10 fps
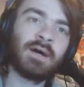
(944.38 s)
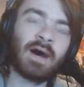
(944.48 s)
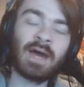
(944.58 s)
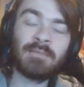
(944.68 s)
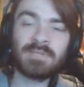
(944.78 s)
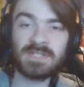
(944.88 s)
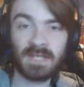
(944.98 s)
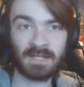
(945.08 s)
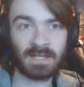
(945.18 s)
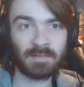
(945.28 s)
I'm
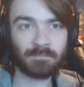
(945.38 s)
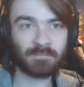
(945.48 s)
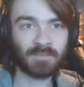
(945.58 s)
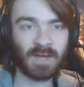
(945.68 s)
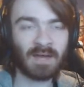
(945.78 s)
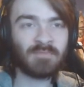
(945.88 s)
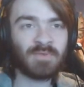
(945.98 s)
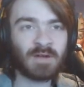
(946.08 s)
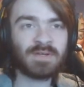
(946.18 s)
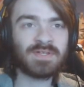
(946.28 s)
silly. I'm
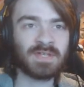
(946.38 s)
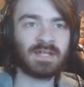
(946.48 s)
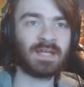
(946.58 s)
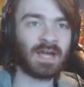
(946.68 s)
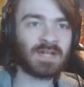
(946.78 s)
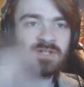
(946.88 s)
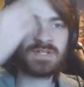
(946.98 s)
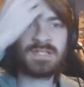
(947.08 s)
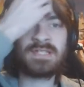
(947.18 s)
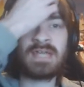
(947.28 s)
very silly. I should
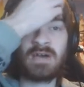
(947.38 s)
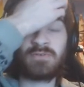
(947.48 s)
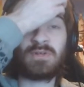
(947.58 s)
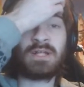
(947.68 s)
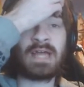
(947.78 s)
definitely